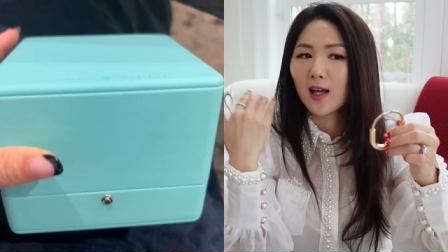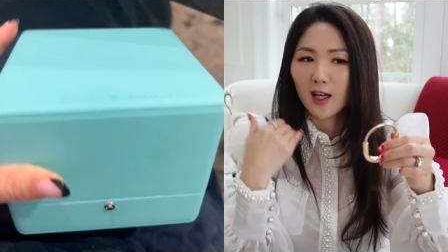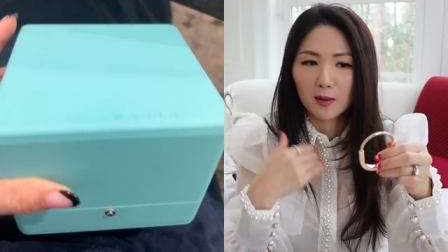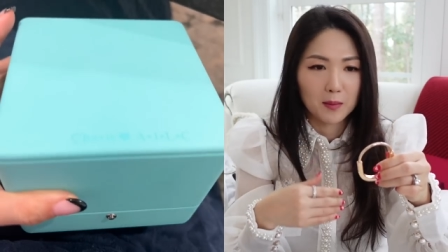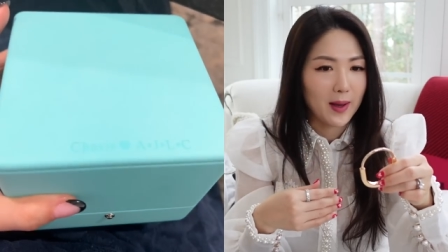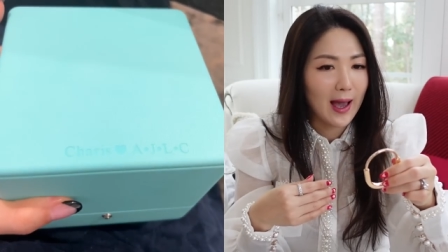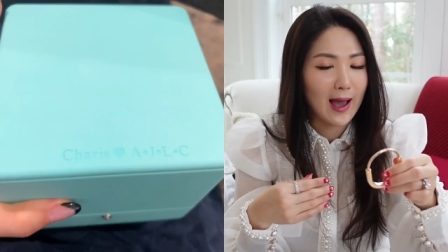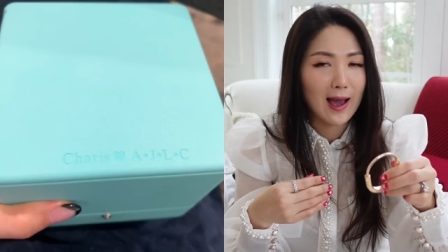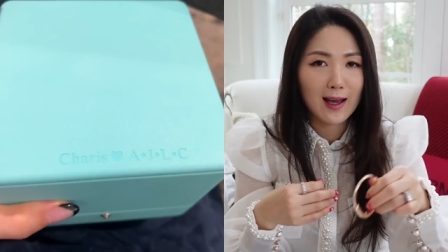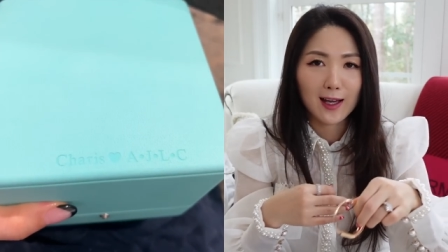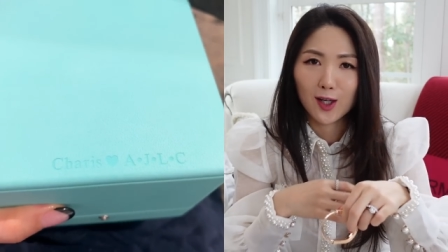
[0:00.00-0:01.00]
come
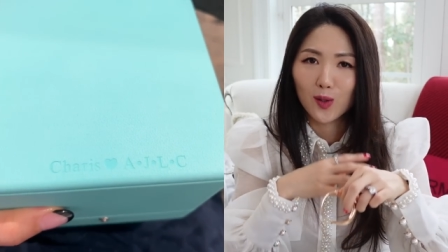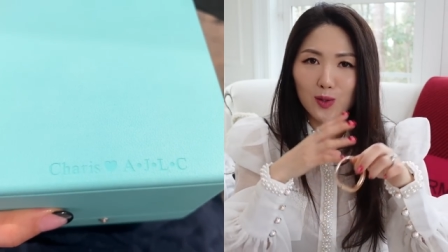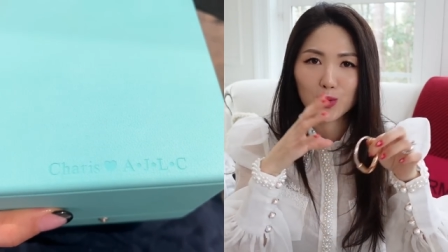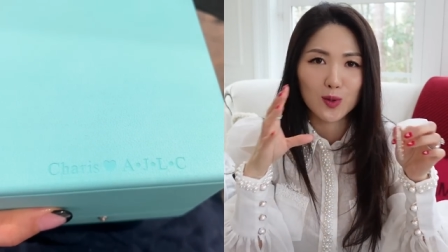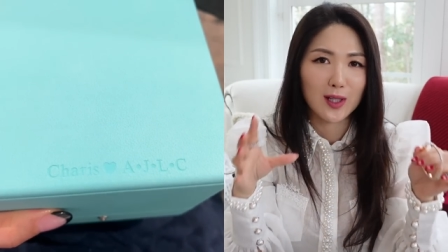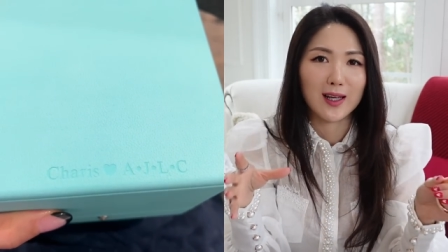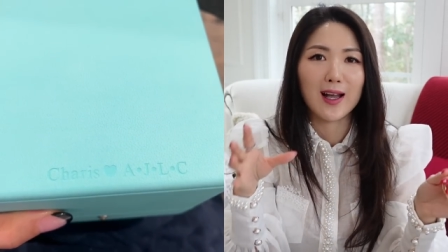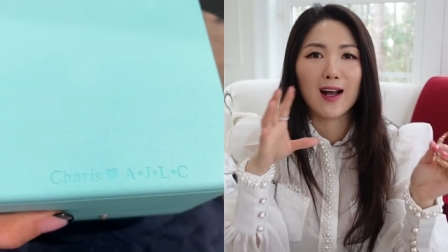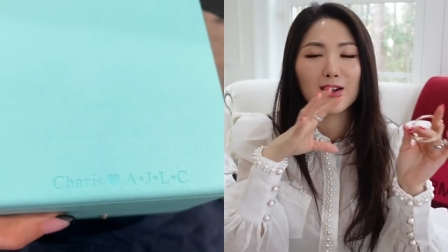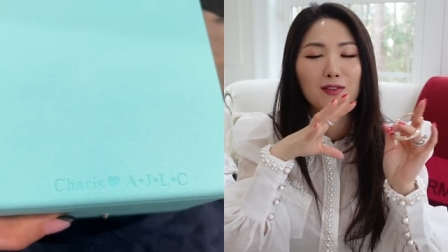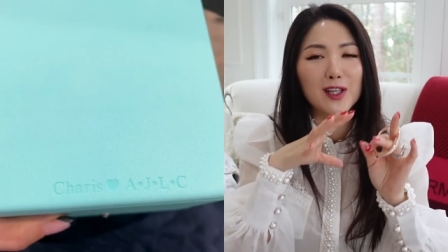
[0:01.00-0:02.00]
back. And also they
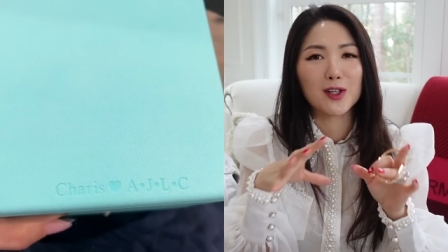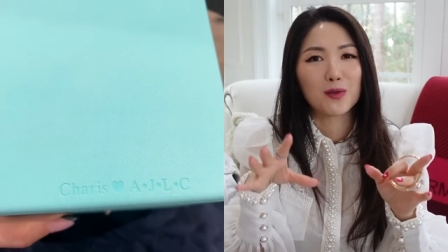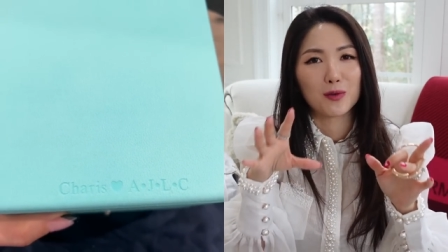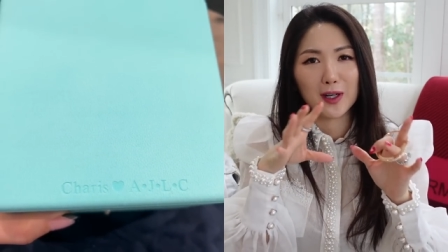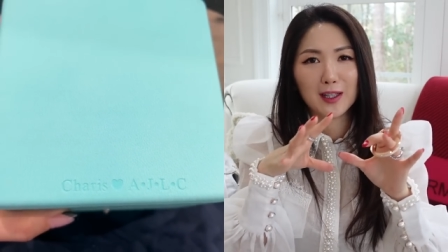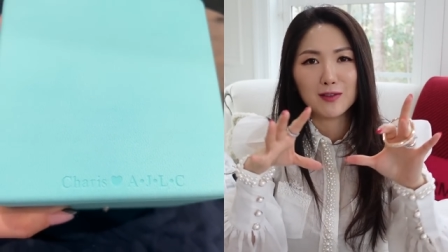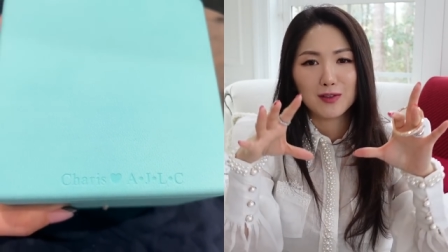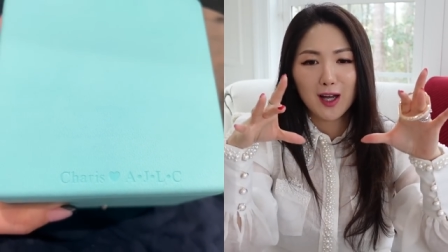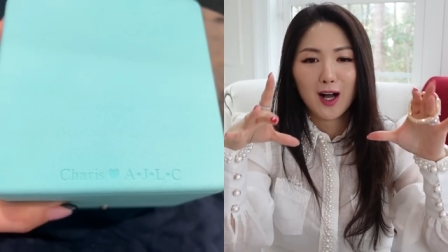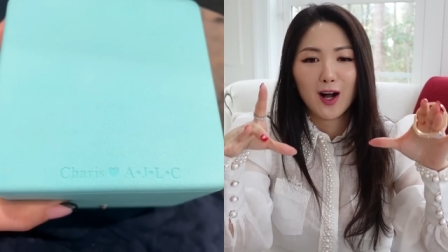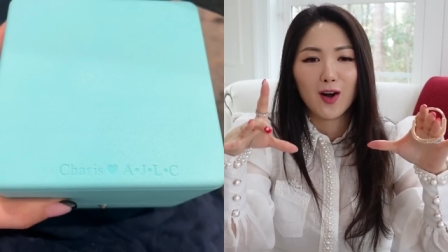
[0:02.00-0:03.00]
have engraved
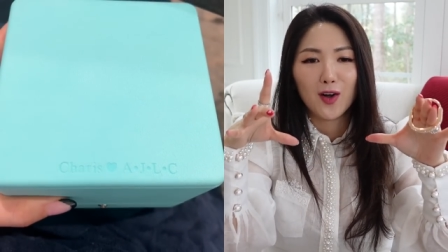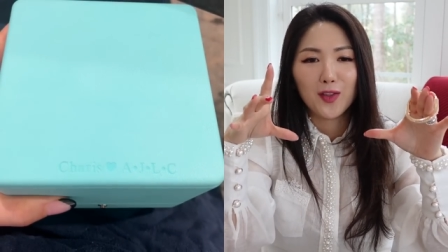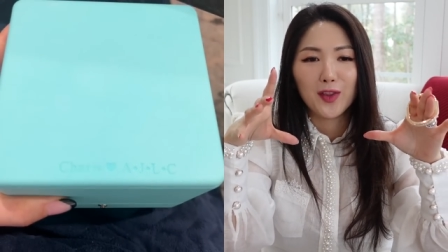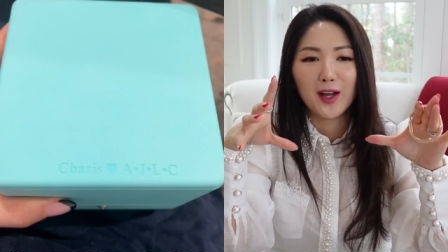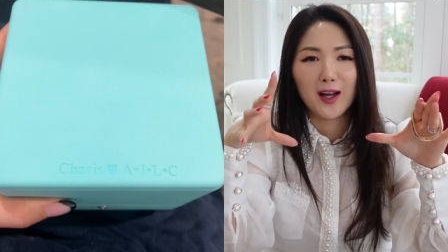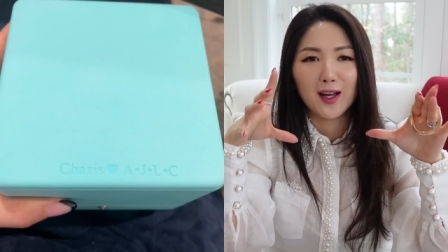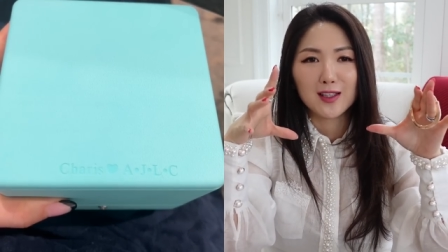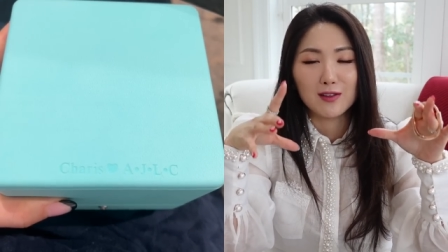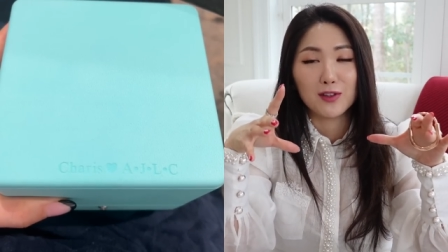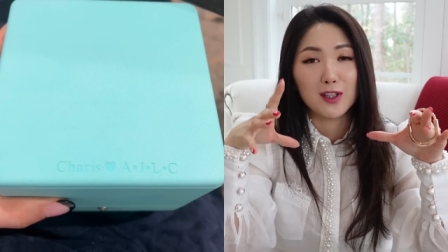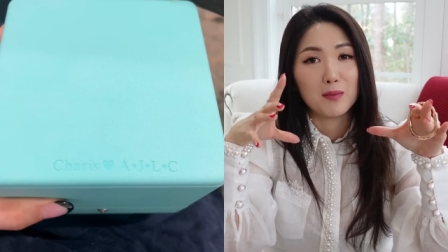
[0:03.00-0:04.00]
on the
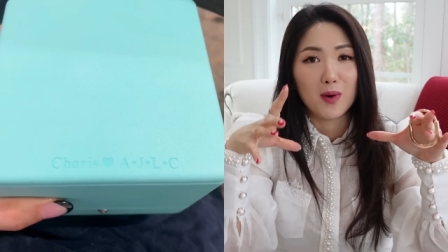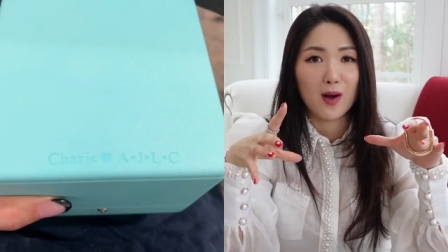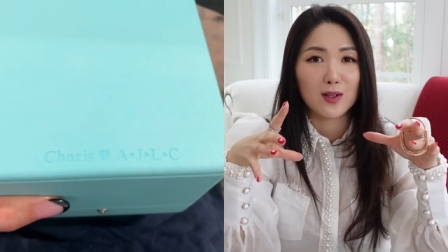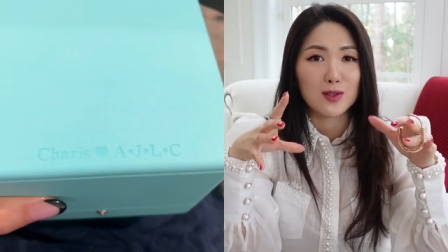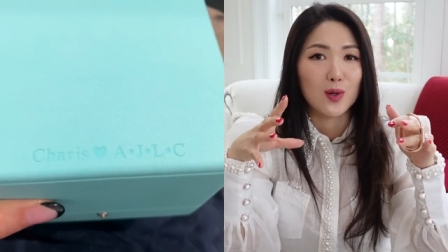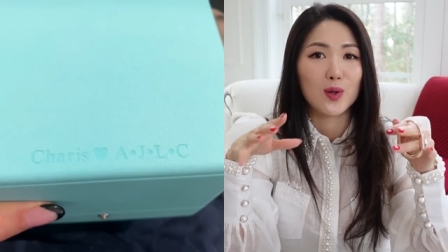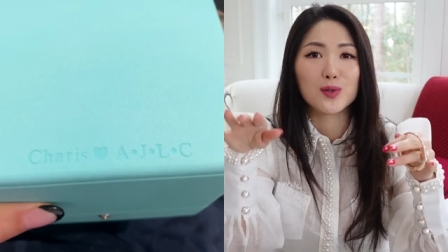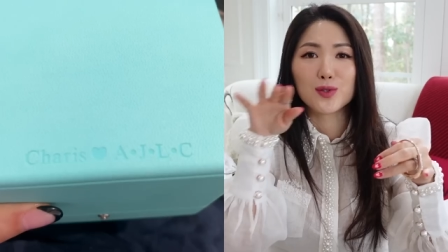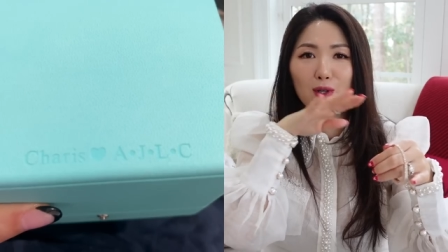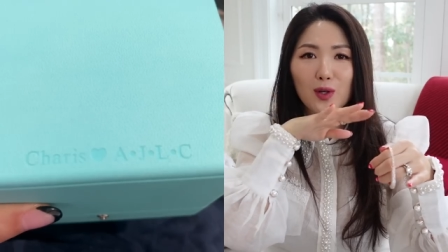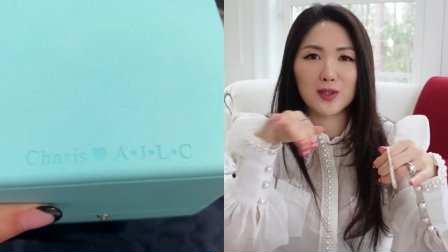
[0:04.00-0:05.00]
Tiffany box
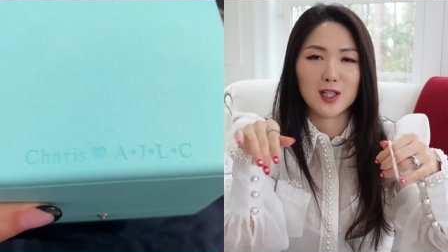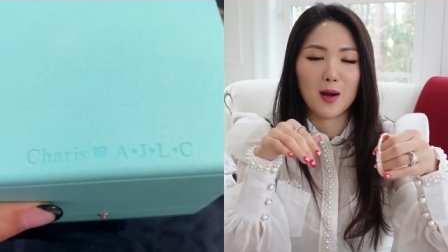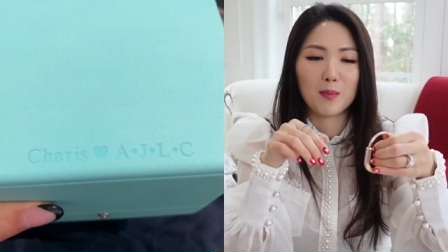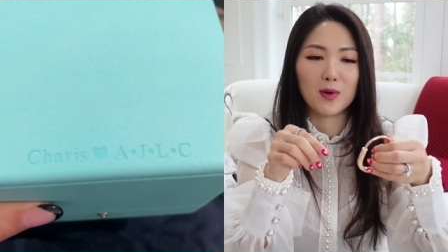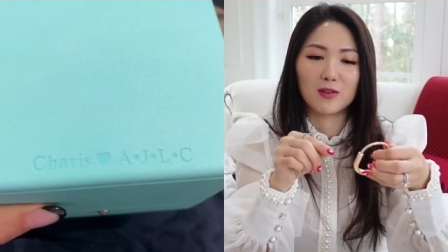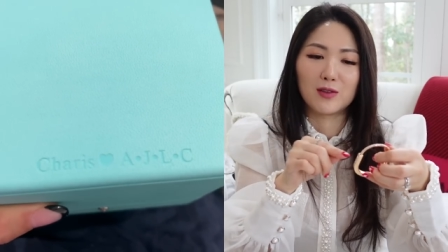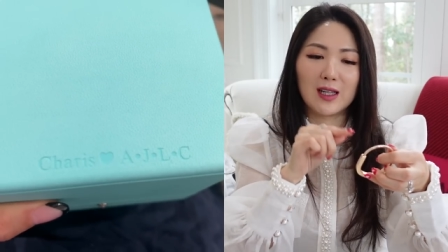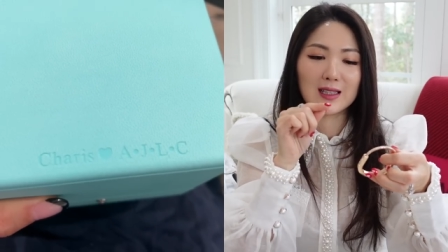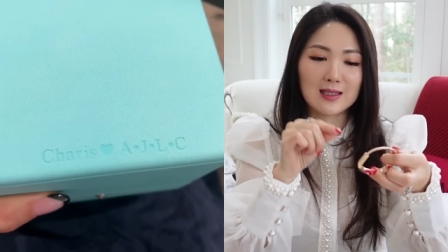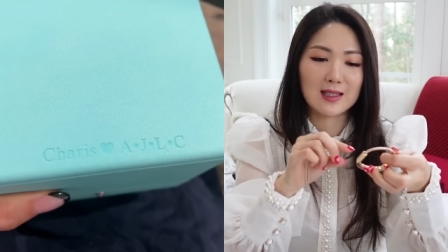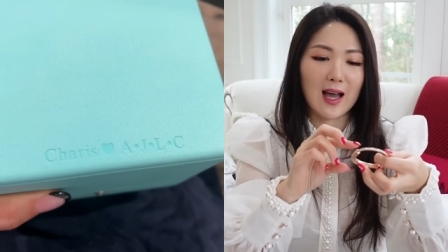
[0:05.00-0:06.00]
also on top of it,
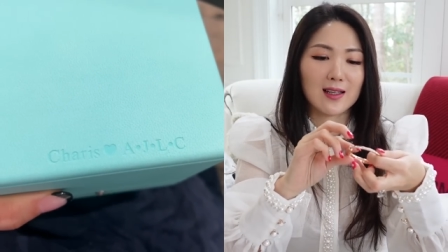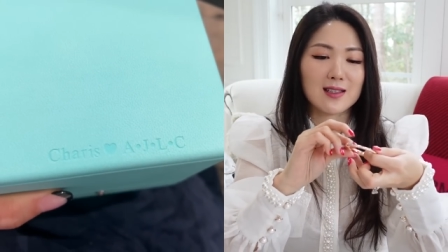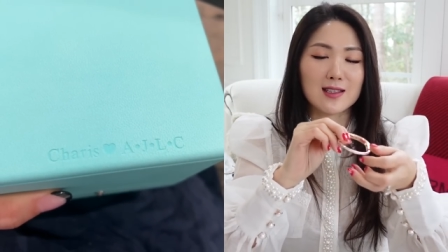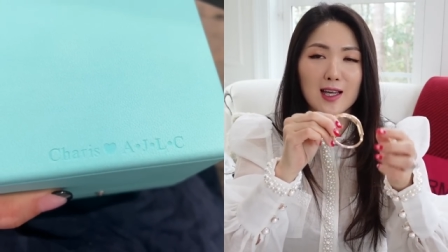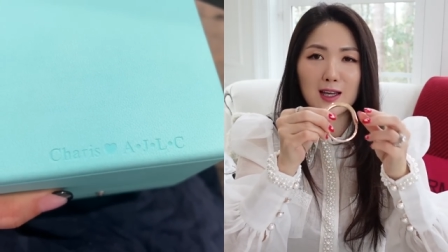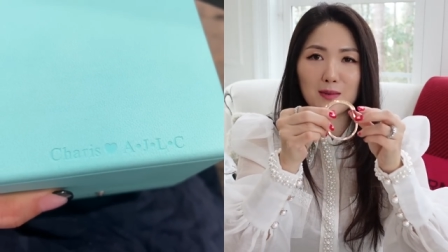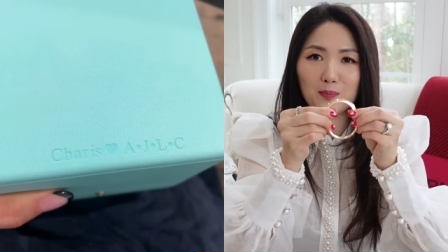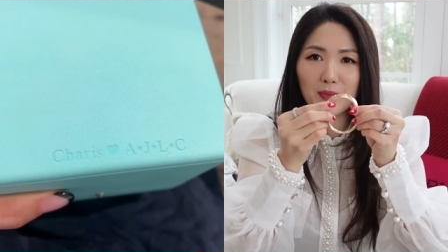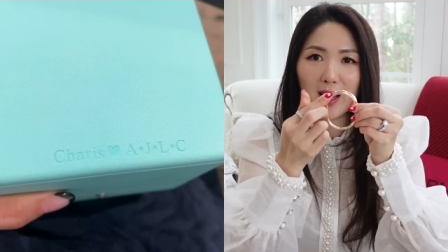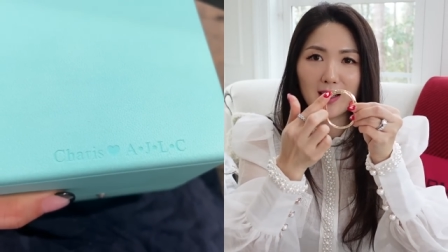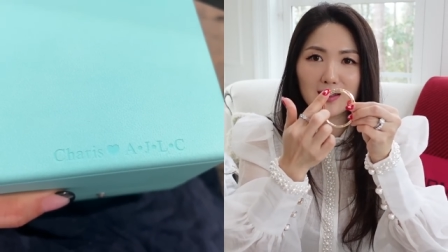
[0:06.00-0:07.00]
exact same
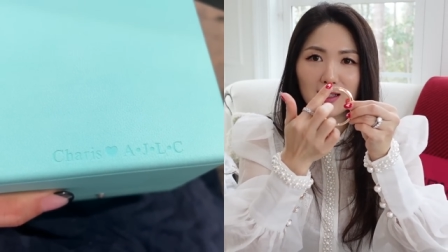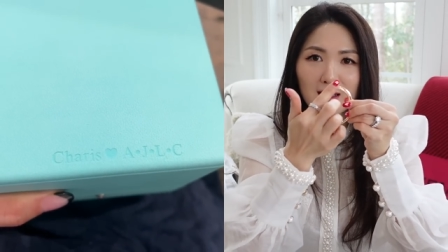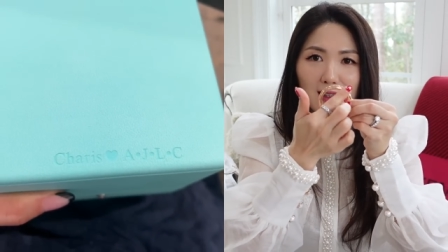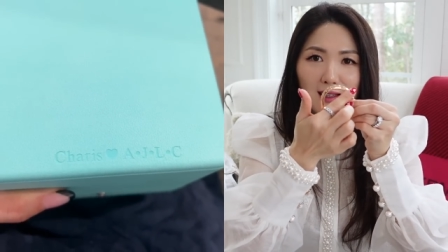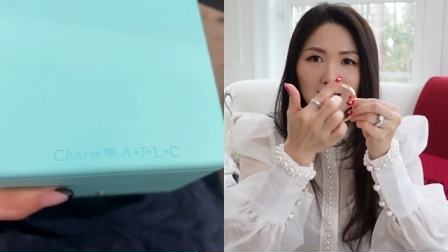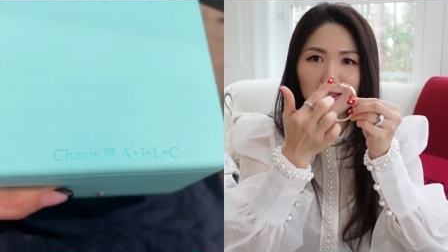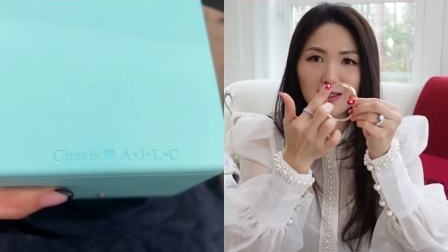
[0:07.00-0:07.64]
as this